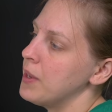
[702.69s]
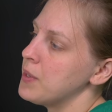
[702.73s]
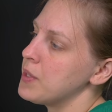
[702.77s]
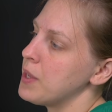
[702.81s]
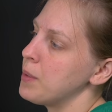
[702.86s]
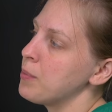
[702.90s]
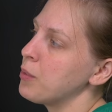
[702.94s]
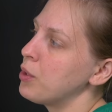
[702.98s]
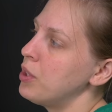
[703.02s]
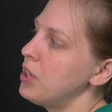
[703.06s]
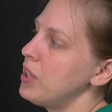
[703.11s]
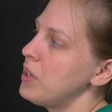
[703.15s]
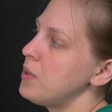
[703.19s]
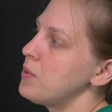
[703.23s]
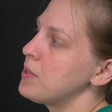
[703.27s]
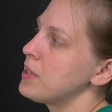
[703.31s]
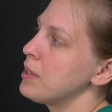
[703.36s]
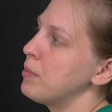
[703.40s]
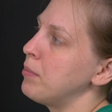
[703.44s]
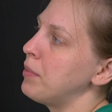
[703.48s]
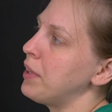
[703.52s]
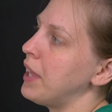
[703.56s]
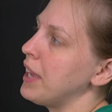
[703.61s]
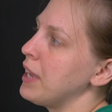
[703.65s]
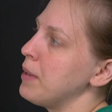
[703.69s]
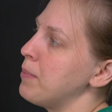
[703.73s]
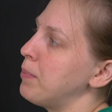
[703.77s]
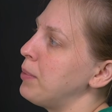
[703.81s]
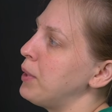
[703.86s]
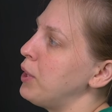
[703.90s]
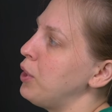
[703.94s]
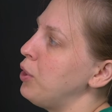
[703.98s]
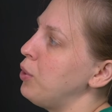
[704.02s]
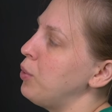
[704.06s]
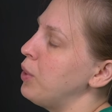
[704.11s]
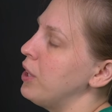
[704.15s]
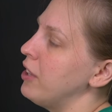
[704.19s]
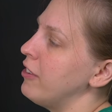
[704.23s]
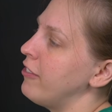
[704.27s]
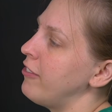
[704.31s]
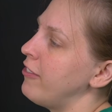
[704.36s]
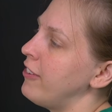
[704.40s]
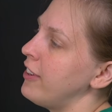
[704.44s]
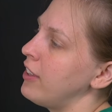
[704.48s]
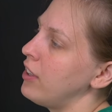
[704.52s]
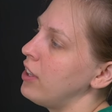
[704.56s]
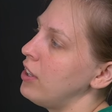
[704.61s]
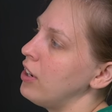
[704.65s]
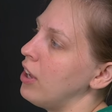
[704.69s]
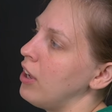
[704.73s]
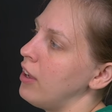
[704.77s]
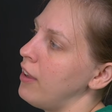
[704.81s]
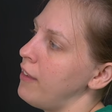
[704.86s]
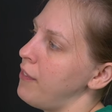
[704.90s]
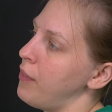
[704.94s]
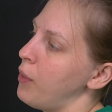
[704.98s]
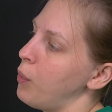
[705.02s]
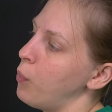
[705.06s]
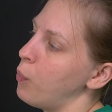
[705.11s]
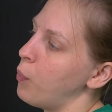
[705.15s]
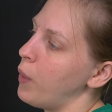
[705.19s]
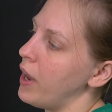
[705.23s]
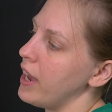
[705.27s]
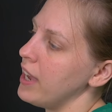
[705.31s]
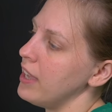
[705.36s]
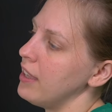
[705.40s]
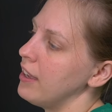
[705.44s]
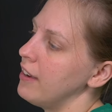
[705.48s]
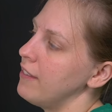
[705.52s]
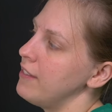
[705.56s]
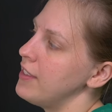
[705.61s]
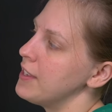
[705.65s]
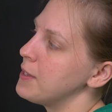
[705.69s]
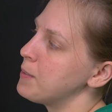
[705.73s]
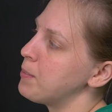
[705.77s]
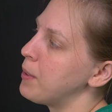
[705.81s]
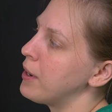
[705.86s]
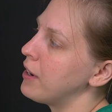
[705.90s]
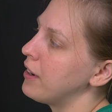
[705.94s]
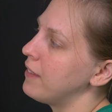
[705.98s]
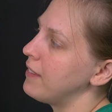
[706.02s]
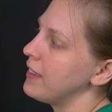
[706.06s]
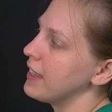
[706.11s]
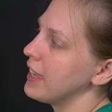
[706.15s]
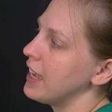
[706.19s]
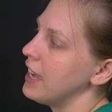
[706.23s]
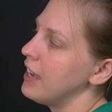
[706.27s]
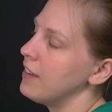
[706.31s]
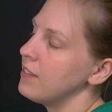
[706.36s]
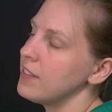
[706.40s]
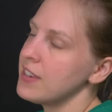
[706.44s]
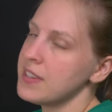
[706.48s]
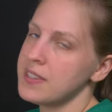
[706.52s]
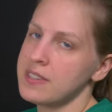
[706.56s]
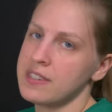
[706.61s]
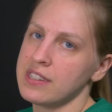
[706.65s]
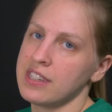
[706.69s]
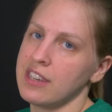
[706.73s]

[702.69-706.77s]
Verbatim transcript: So I'm going to use some light blue and fill in all of the white of this part of the canvas